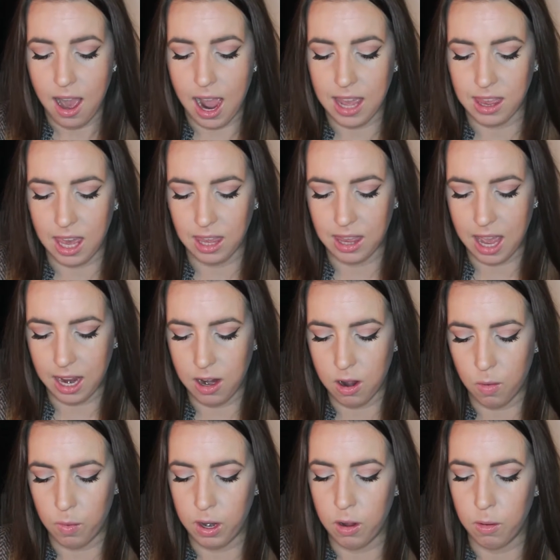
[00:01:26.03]
I think that you
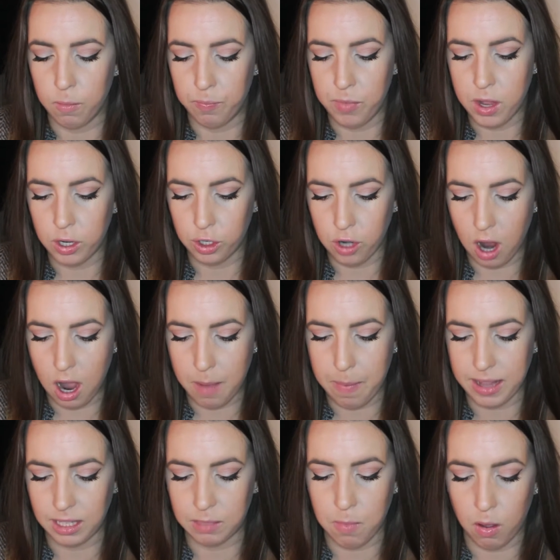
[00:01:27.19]
know when you shop
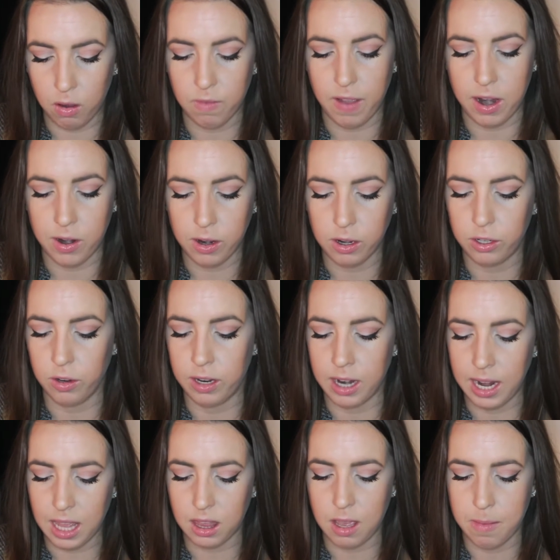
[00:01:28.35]
at smaller vendors you're
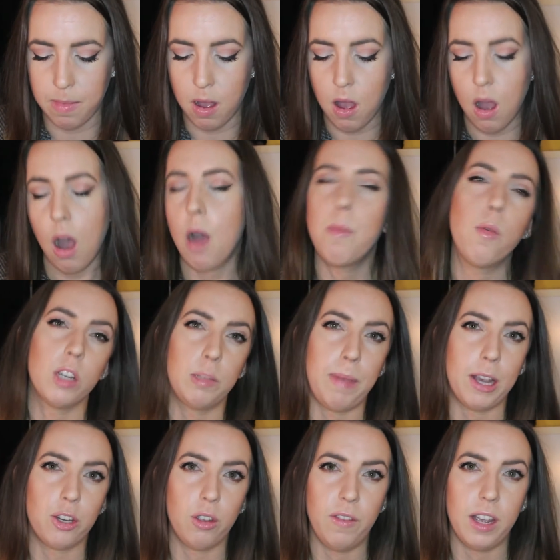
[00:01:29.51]
gonna get them a more
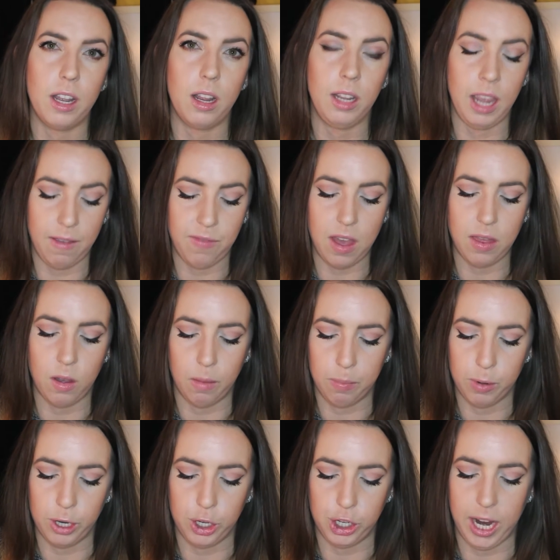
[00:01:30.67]
special gift that they'll
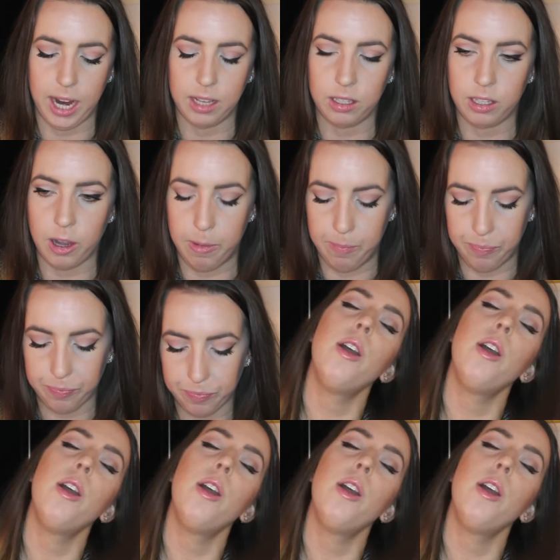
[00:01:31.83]
appreciate so